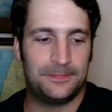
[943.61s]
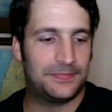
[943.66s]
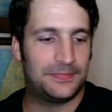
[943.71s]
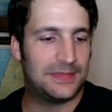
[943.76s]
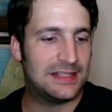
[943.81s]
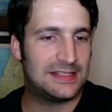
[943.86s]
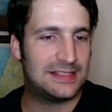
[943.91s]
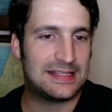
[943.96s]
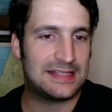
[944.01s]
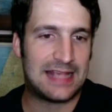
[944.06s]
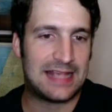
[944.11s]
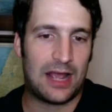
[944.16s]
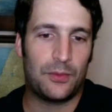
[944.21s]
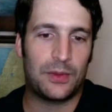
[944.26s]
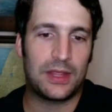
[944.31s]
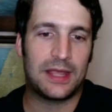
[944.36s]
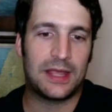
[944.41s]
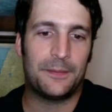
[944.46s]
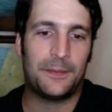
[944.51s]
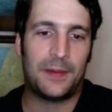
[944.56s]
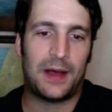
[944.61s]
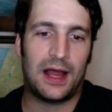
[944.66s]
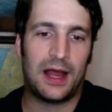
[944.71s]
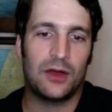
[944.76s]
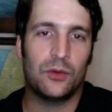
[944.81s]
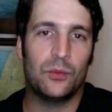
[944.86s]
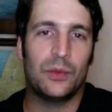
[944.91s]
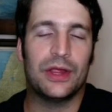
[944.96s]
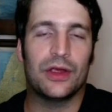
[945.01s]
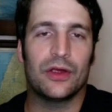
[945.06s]
This is how we get by.
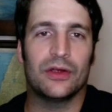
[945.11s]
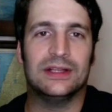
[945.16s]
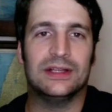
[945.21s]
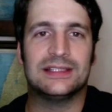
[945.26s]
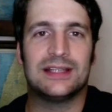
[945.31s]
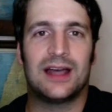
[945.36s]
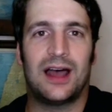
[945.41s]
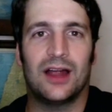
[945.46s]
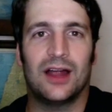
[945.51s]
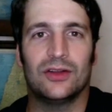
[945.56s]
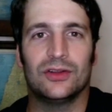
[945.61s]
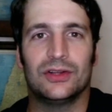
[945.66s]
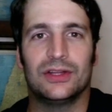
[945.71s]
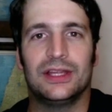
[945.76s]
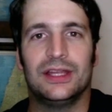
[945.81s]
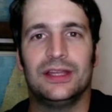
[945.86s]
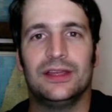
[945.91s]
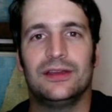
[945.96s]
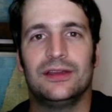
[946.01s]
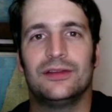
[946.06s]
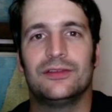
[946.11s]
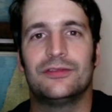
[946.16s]
We are entirely